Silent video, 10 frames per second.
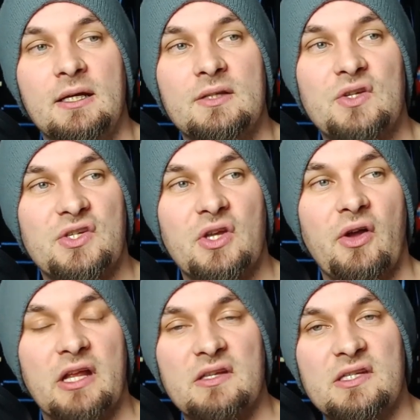just so I
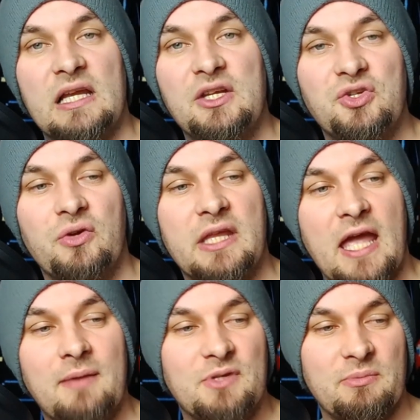can still enjoy the
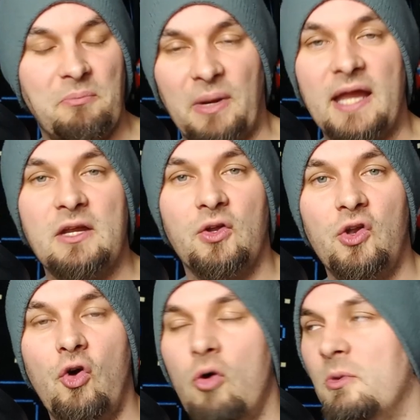game because I've been playing it on
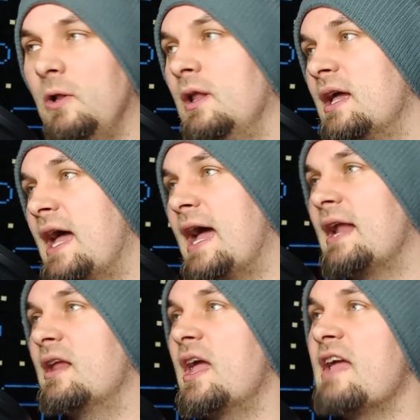normal
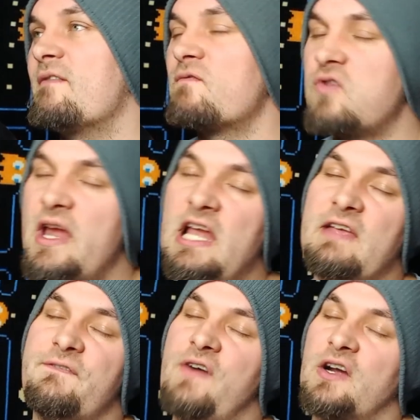and it really
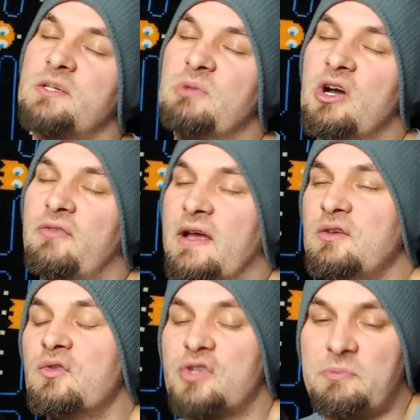fucks me off how
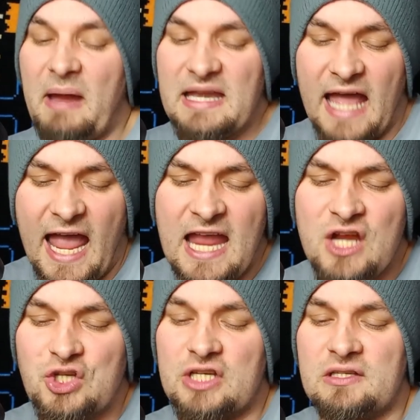you spend
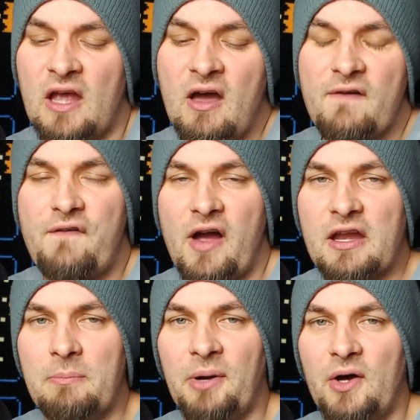ages fighting
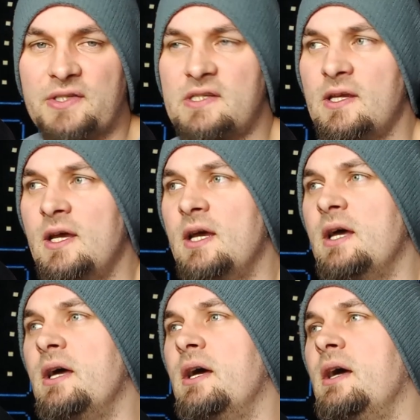a boss
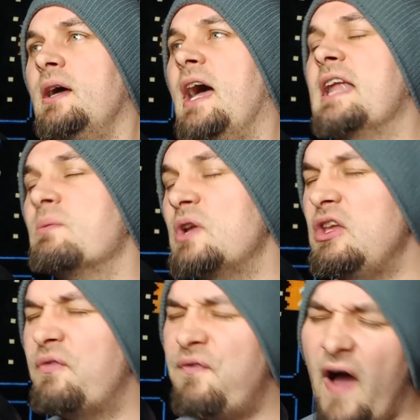and then when you
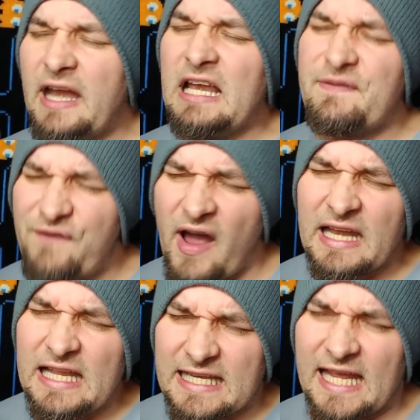finally,
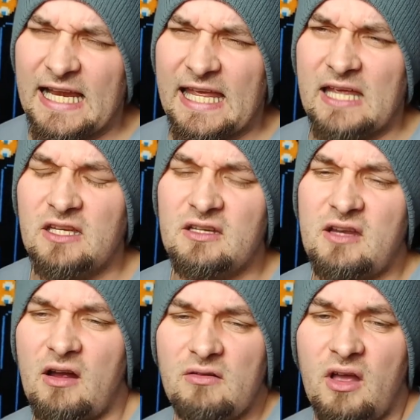finally kill it, you
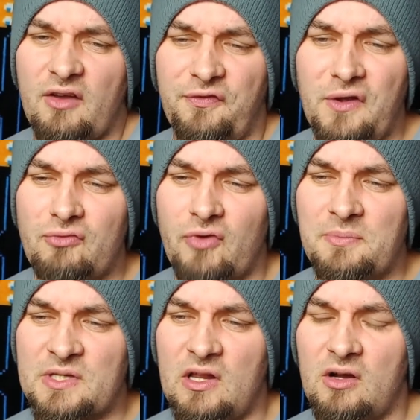go like a few
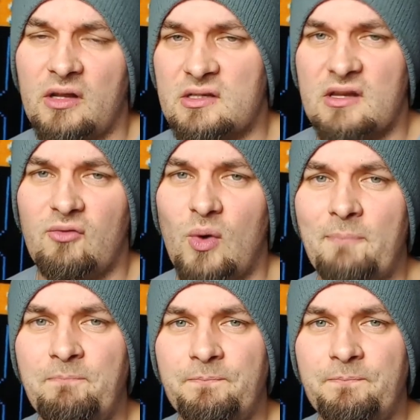rooms along. There's another one.